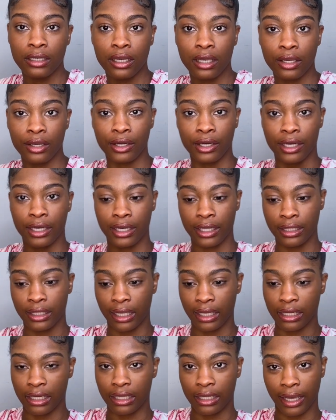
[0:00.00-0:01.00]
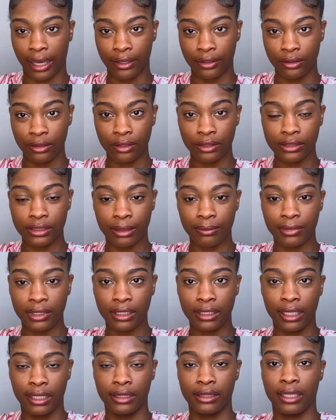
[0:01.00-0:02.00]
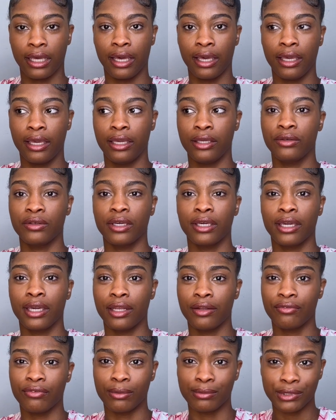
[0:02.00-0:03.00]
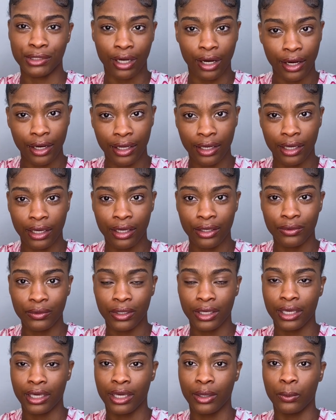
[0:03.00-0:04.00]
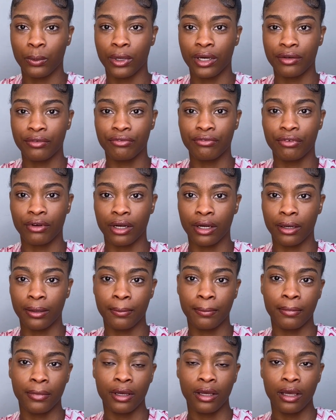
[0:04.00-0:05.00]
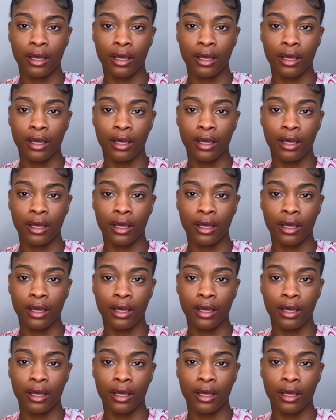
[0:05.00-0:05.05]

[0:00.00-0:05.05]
You're gonna need like a kettle or something like that. You can get it from Target. You can get one from,